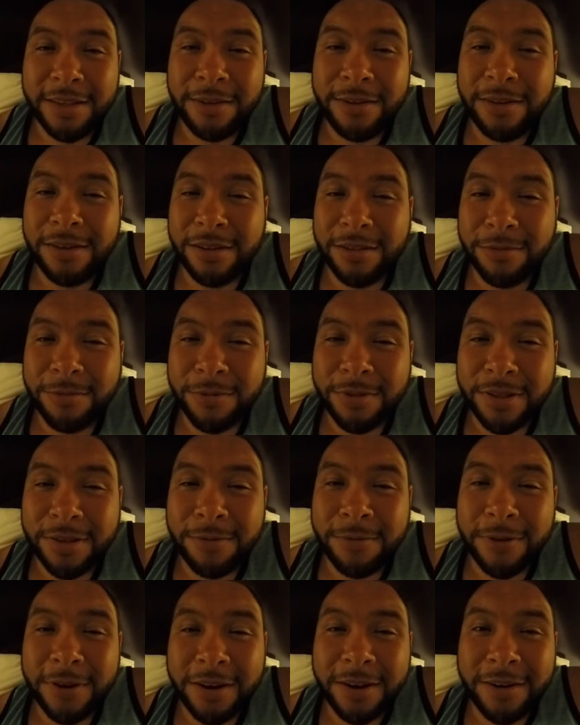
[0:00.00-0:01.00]
You guys will
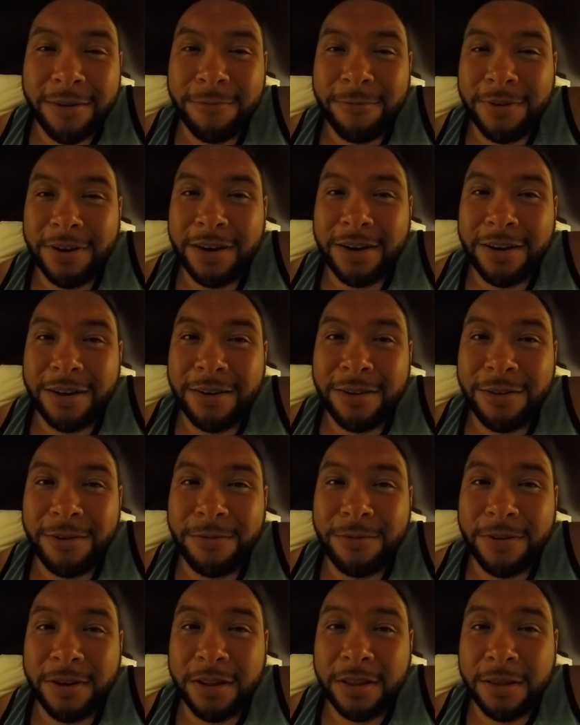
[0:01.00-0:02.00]
see when when
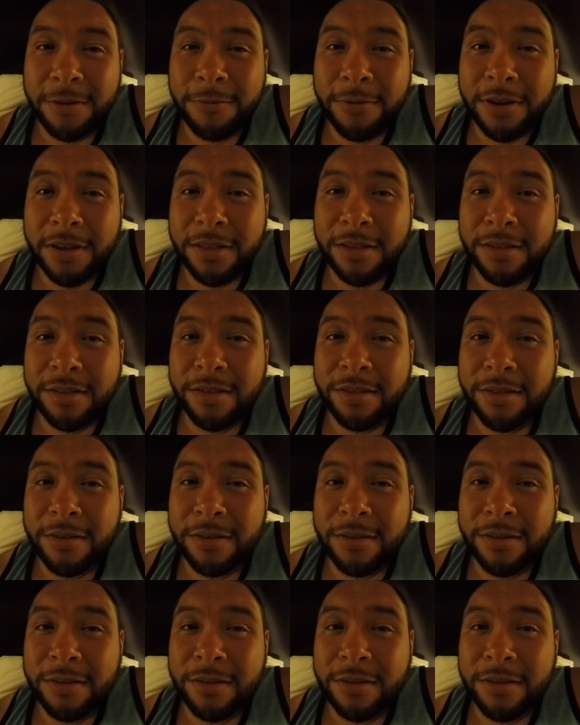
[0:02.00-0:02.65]
you finally watch this.